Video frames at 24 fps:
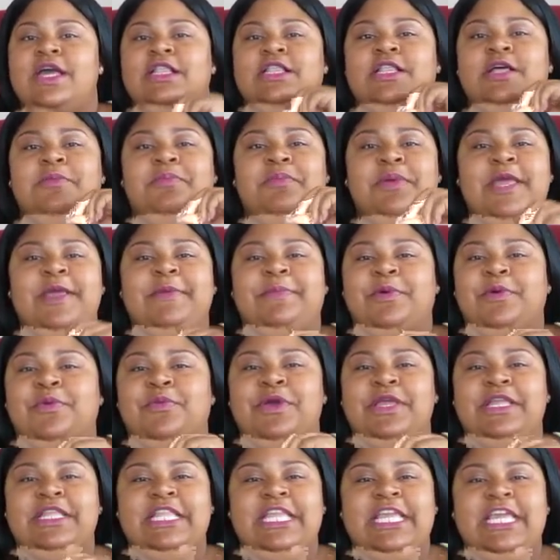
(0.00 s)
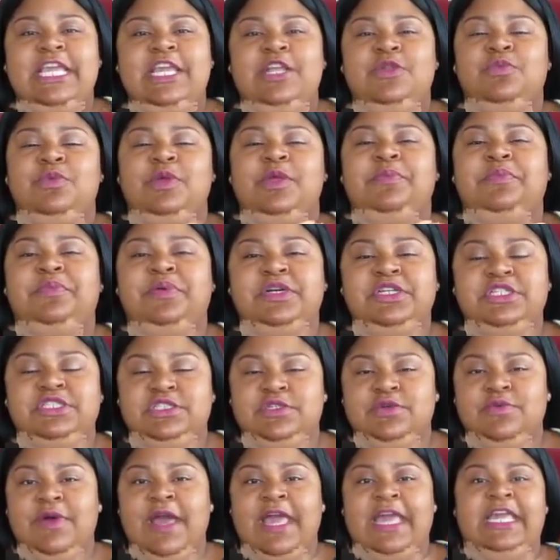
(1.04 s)
the people we need, we push
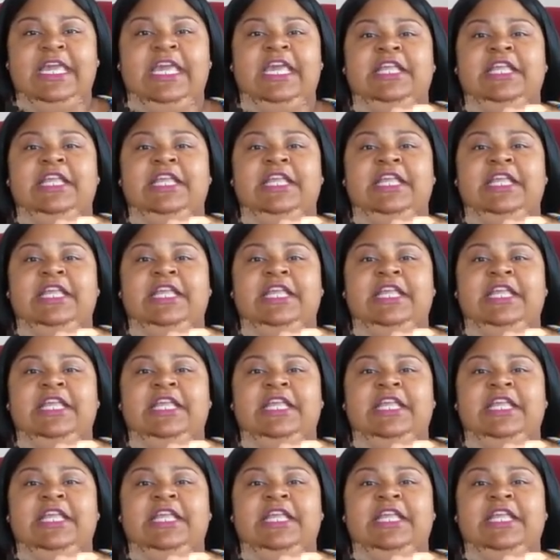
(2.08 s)
away,